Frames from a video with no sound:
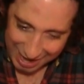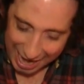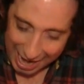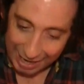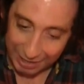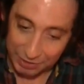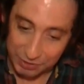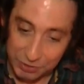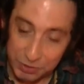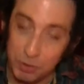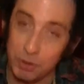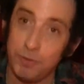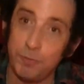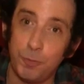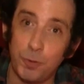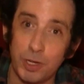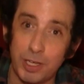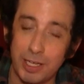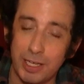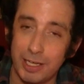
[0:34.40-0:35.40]
And it's good
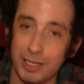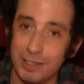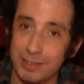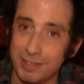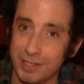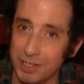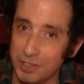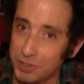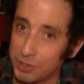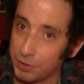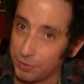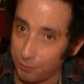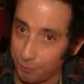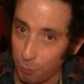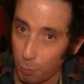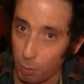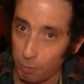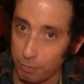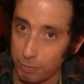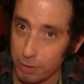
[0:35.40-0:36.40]
for kids ages
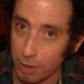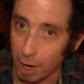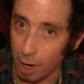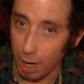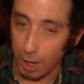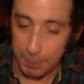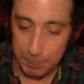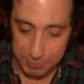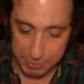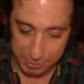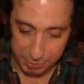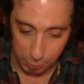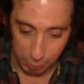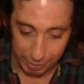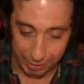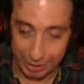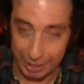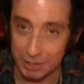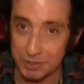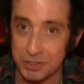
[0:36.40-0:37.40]
four and up,
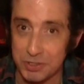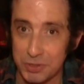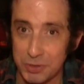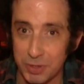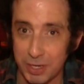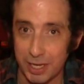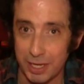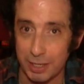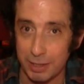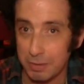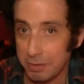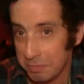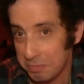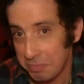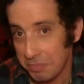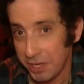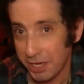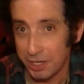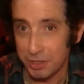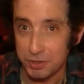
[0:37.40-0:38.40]
so I guess you can
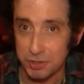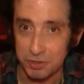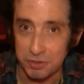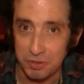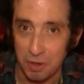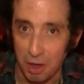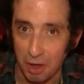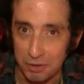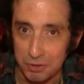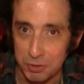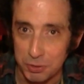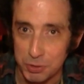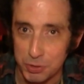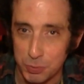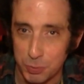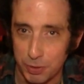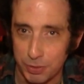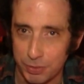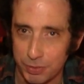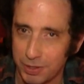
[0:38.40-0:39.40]
injure
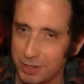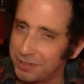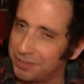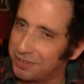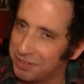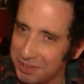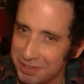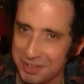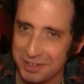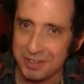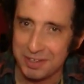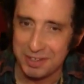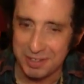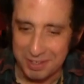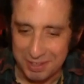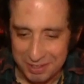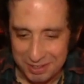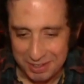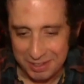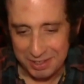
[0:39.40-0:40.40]
toddlers with this,
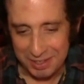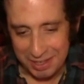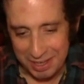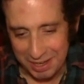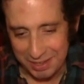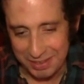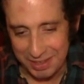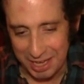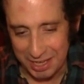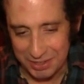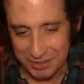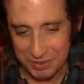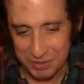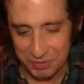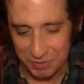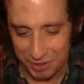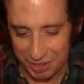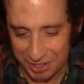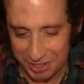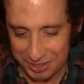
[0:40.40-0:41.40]
and that's
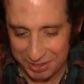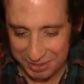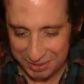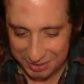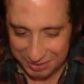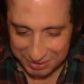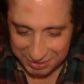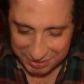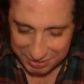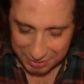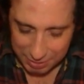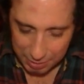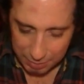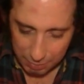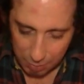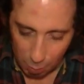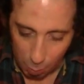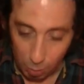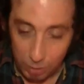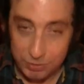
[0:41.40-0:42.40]
great.
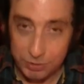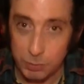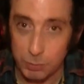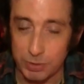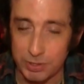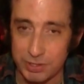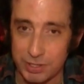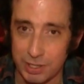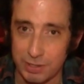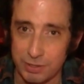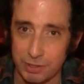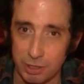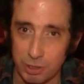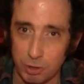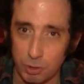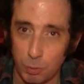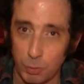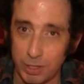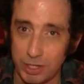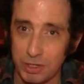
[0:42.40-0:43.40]
Also, it says
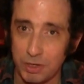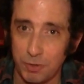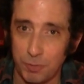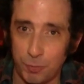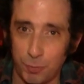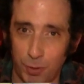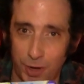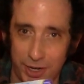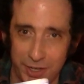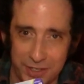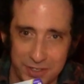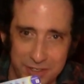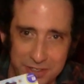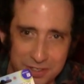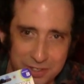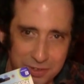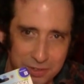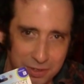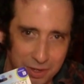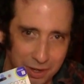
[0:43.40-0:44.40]
here, trick your
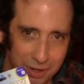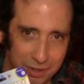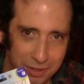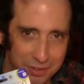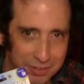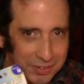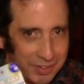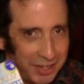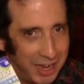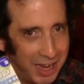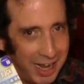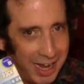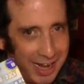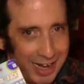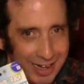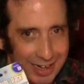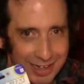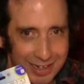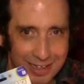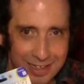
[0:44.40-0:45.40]
friends, because,
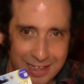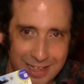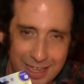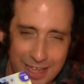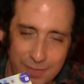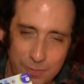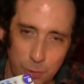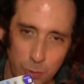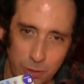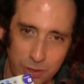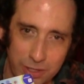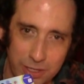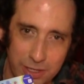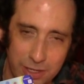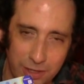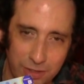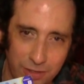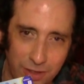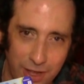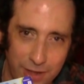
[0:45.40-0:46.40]
hey, if you really
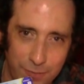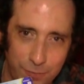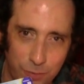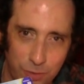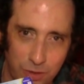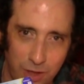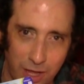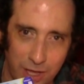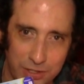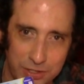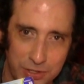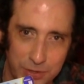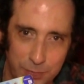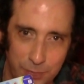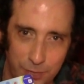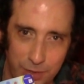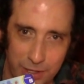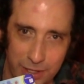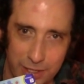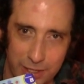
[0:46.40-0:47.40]
need a life
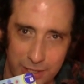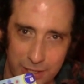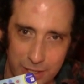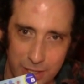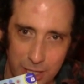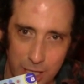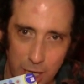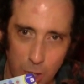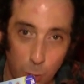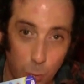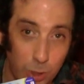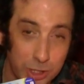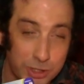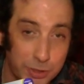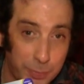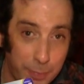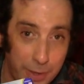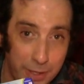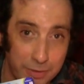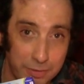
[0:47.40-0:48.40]
philosophy,
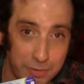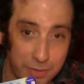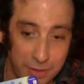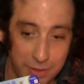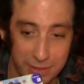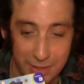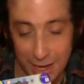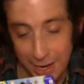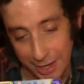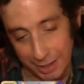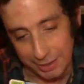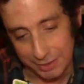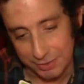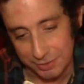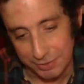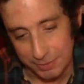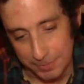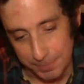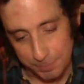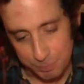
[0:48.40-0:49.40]
what's better than
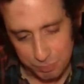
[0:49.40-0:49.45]
that?